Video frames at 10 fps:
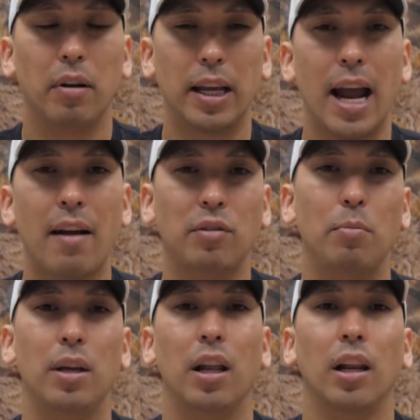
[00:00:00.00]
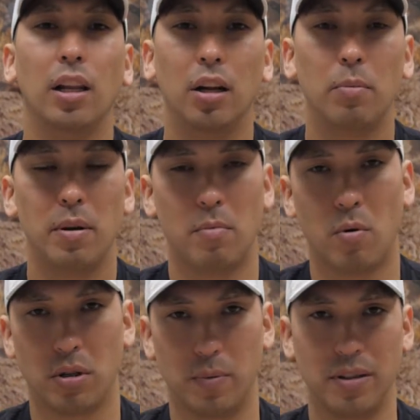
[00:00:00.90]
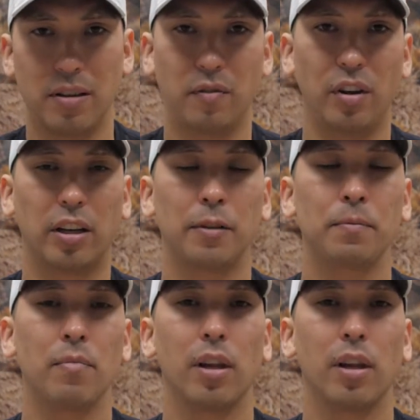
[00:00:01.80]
We have to be a little bit more specific